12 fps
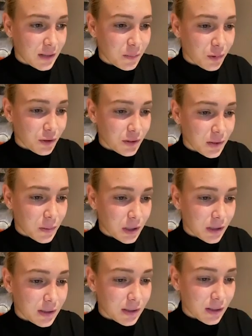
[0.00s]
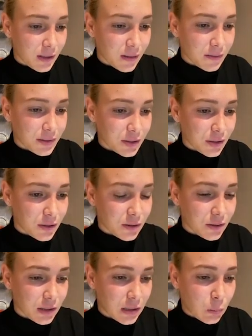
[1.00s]
easy points with her serve, so
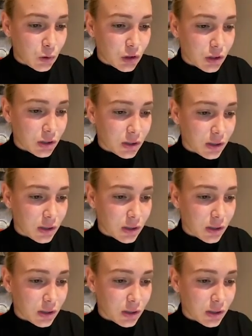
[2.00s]
it was